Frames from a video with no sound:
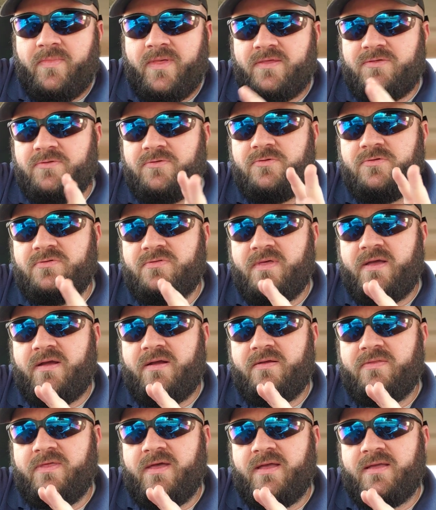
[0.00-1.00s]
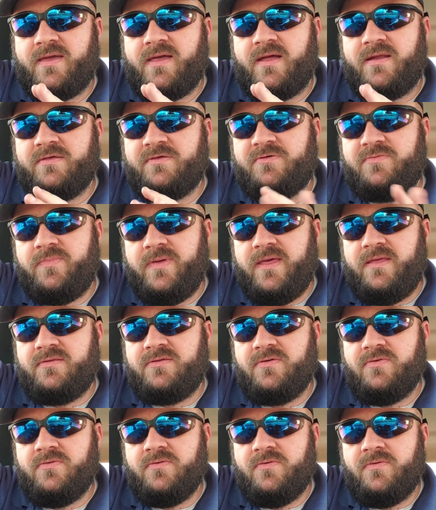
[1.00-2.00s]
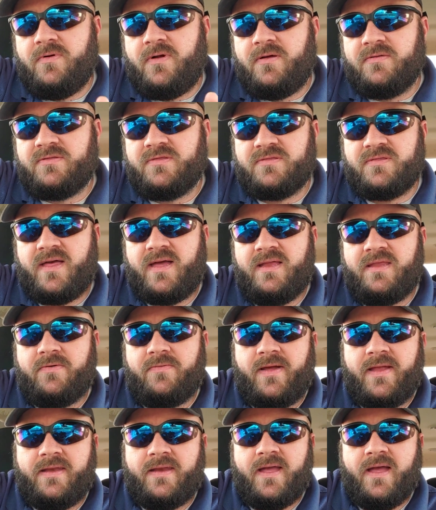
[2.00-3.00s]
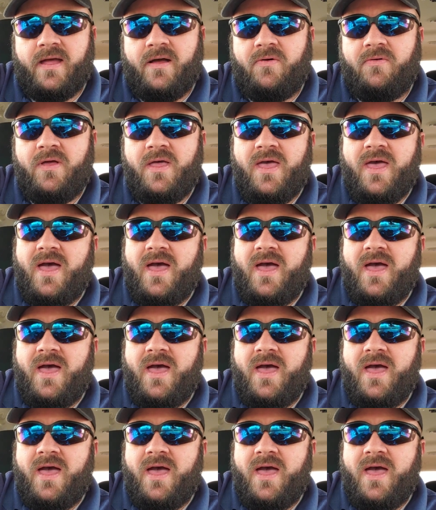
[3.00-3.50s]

messages there that kind of speak to our society right now.